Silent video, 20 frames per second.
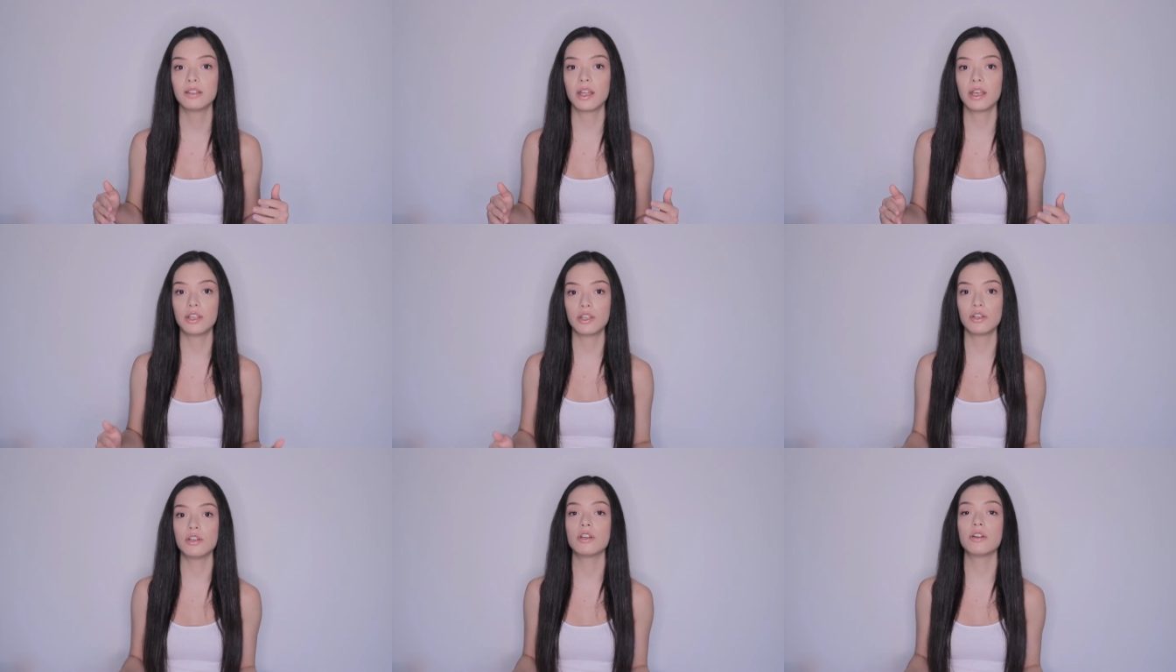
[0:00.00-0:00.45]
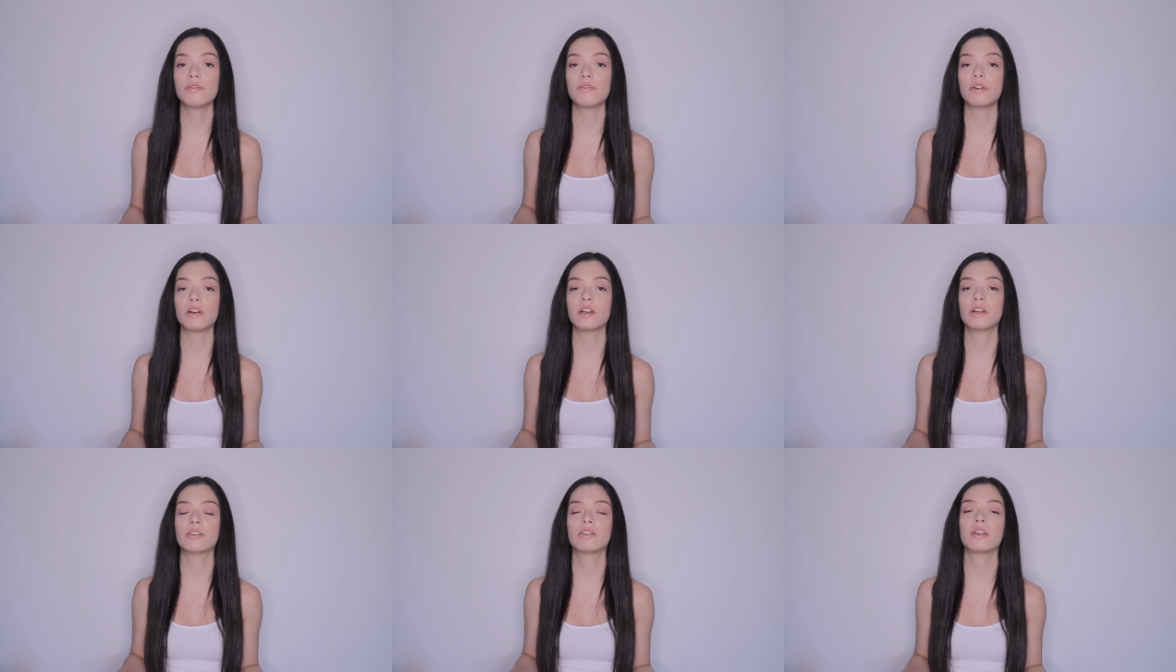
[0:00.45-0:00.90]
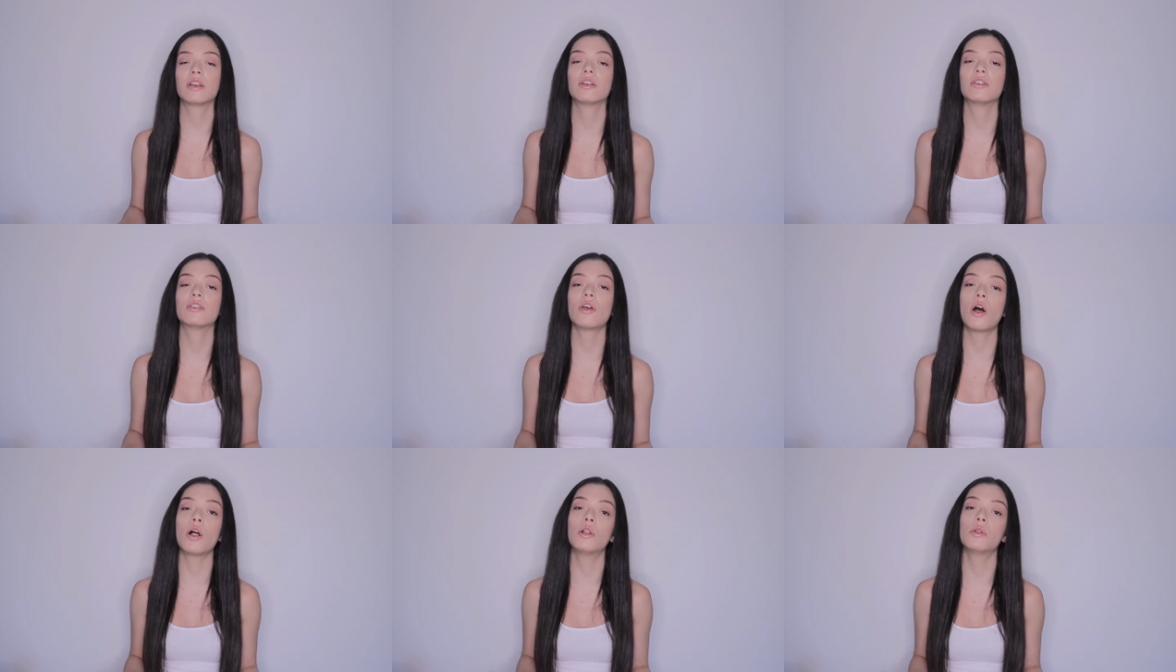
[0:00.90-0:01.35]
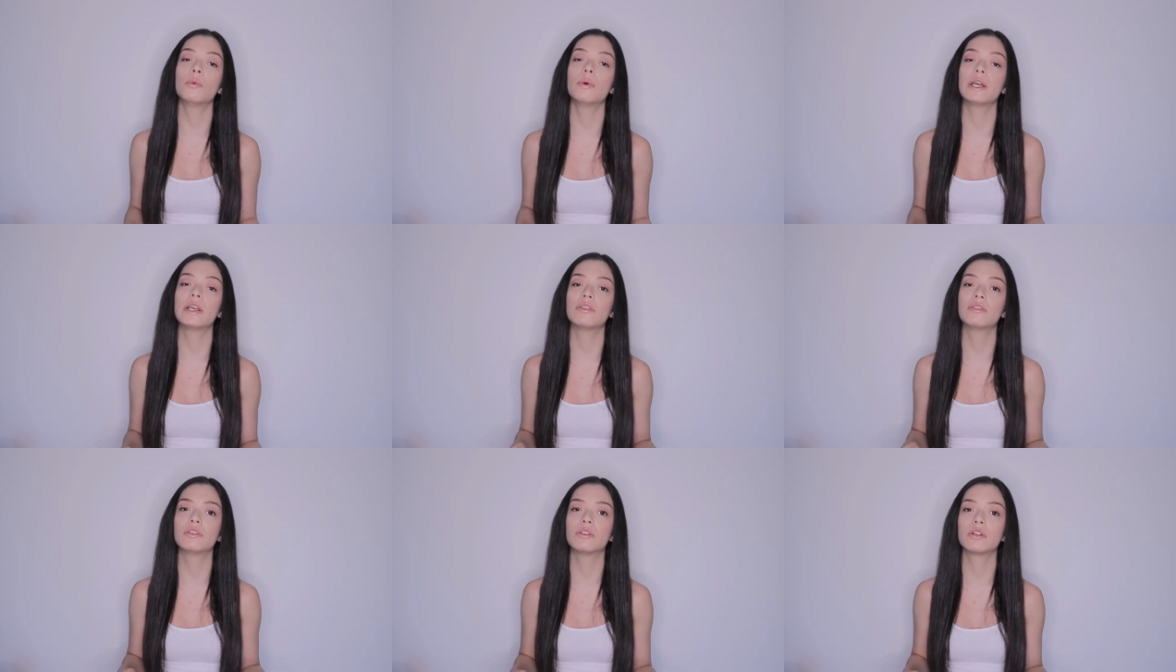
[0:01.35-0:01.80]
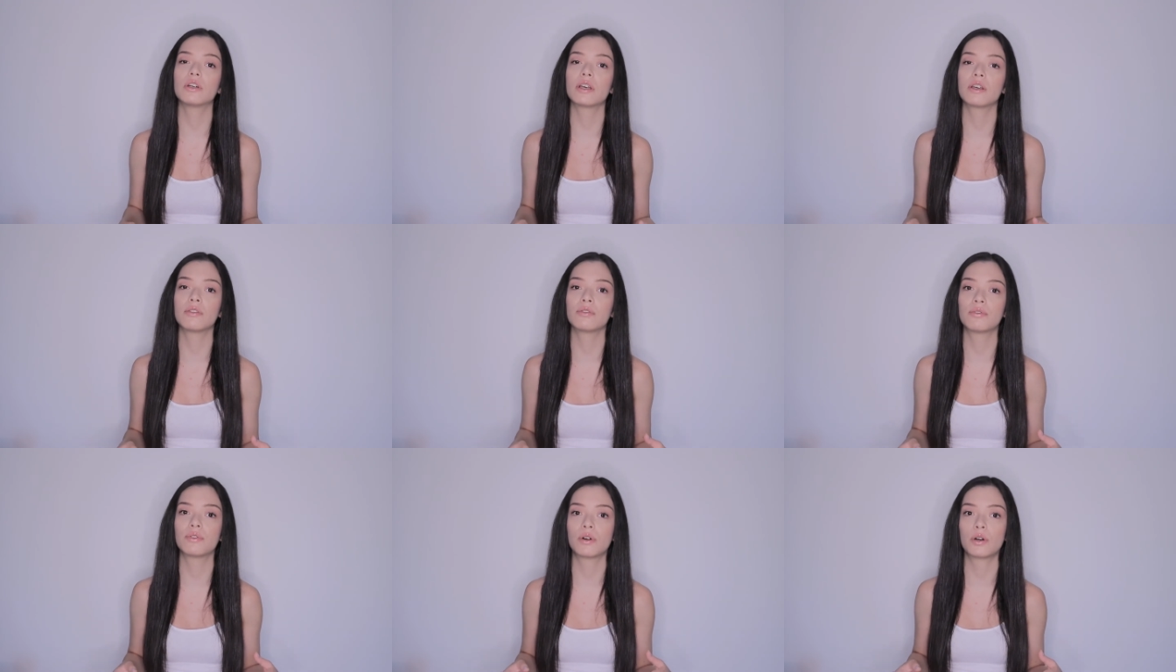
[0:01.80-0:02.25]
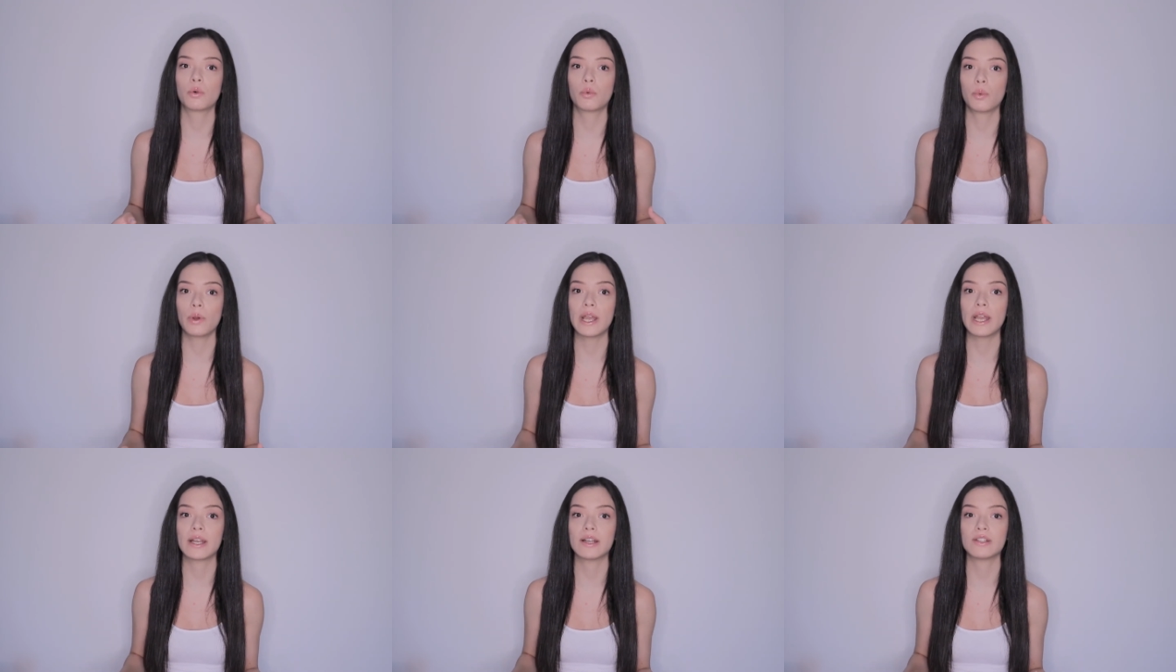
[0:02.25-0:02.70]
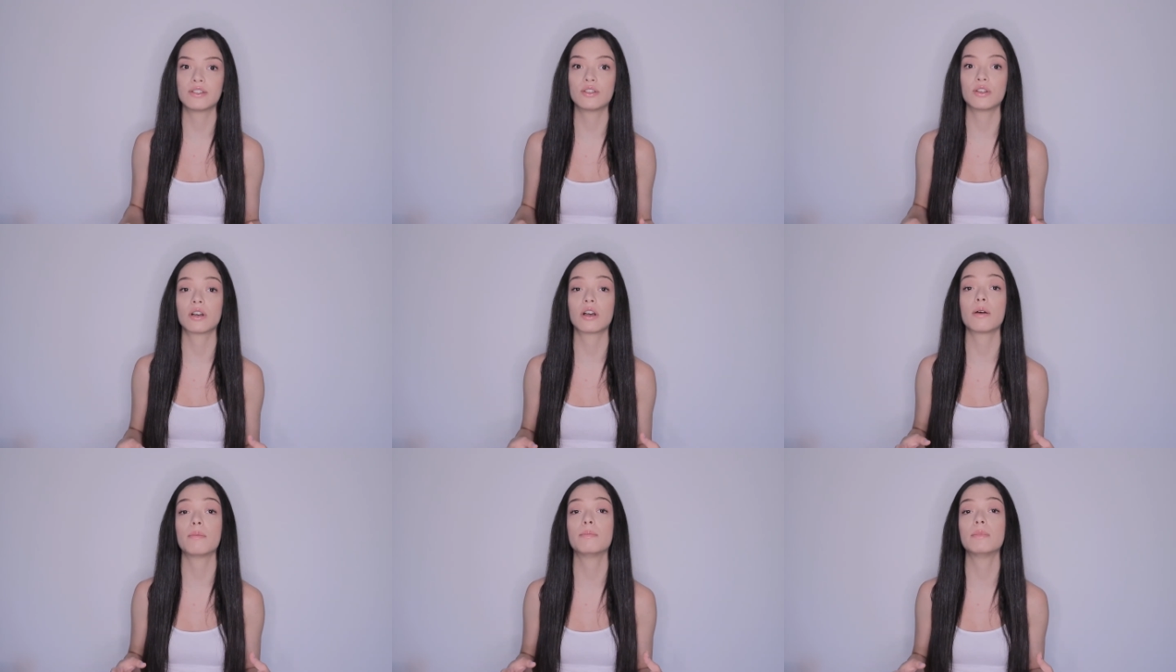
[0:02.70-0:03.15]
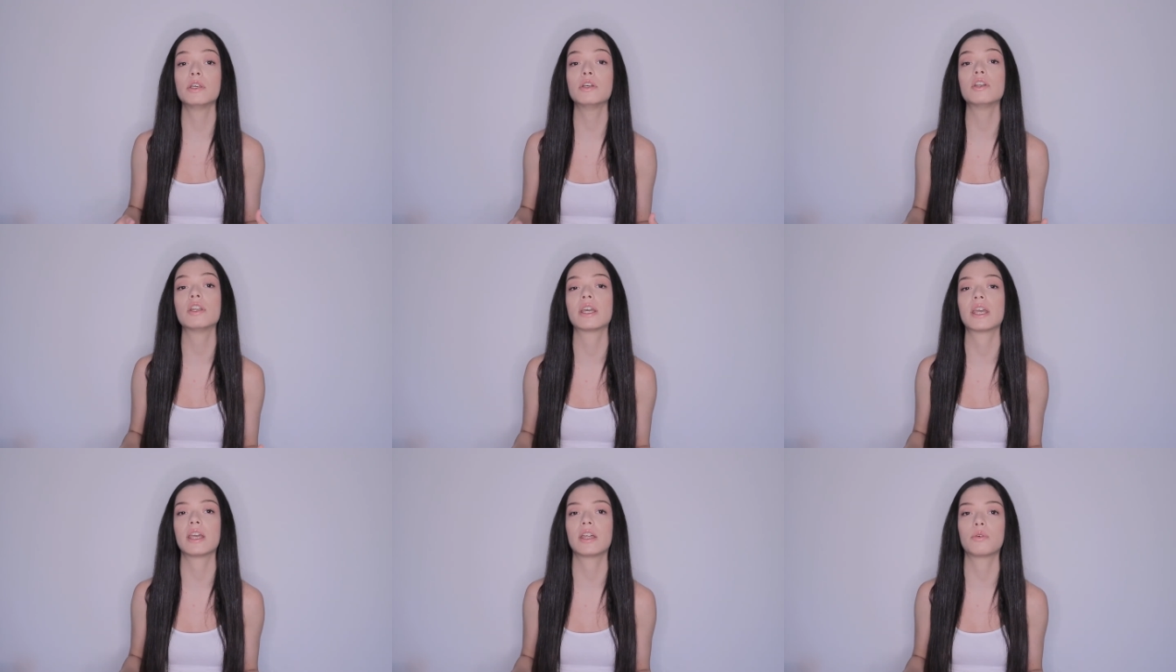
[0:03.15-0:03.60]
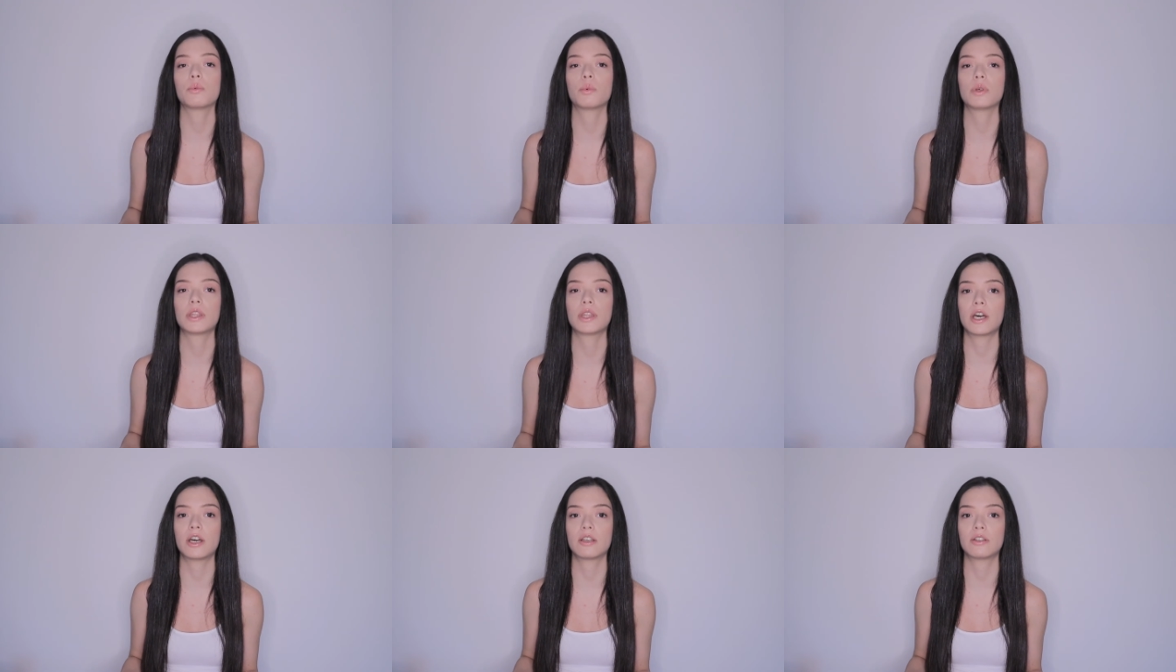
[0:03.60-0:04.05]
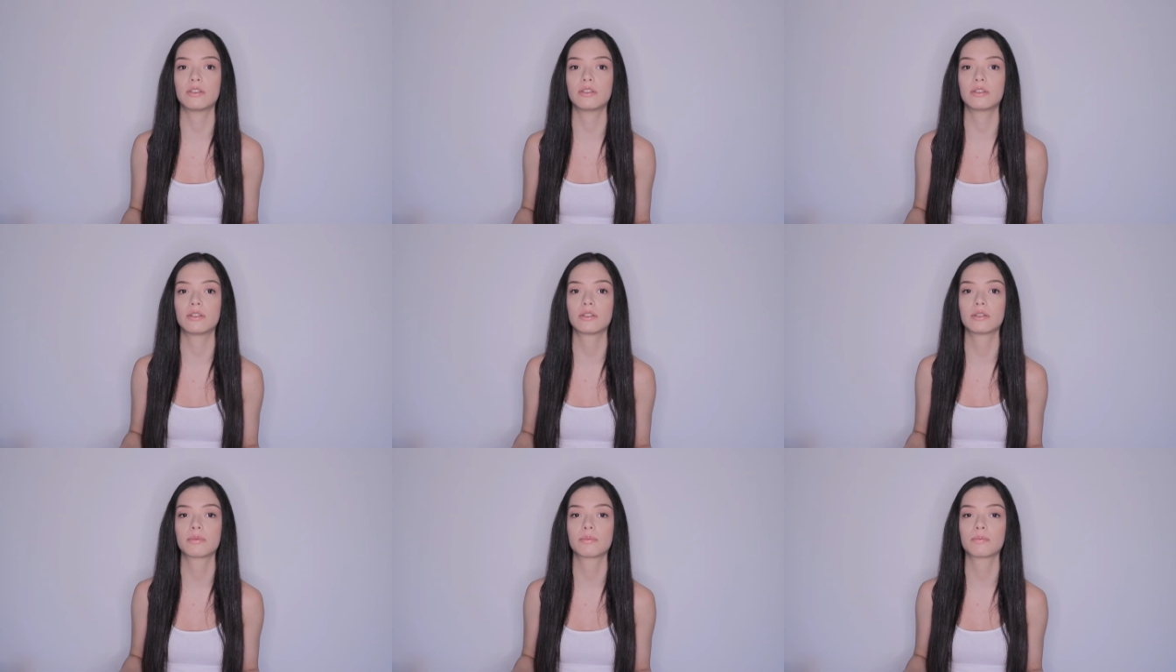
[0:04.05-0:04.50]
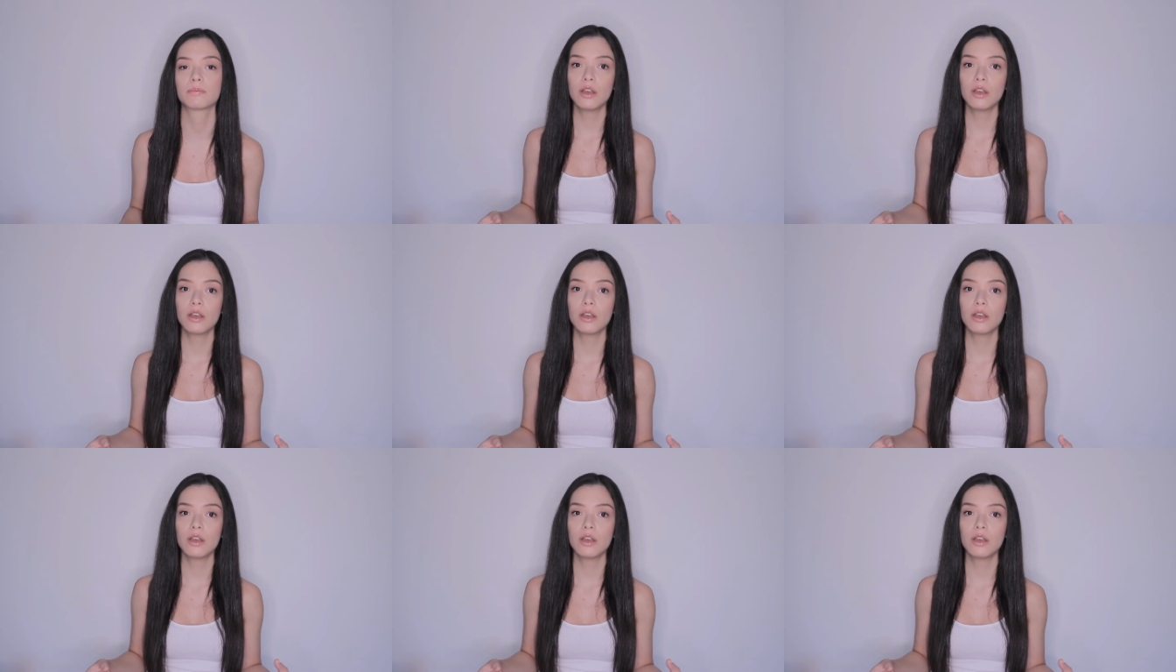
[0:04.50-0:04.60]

the universe is always looking for ways to communicate with us.